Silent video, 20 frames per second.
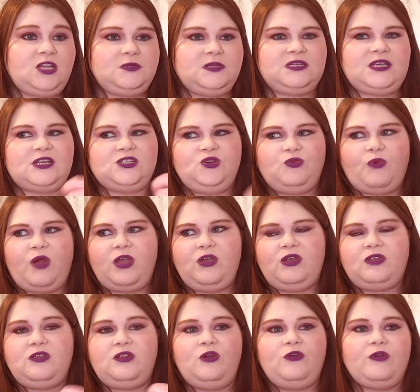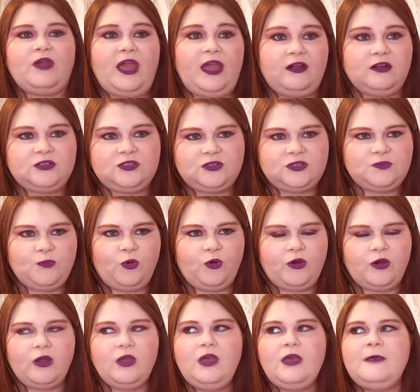because as you write, you get to know your characters
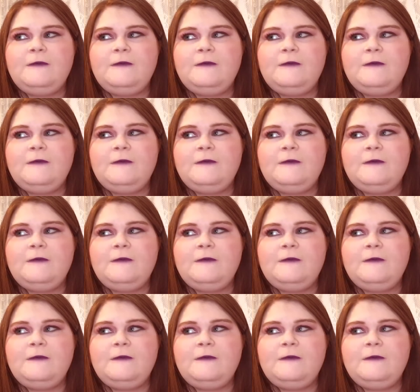more.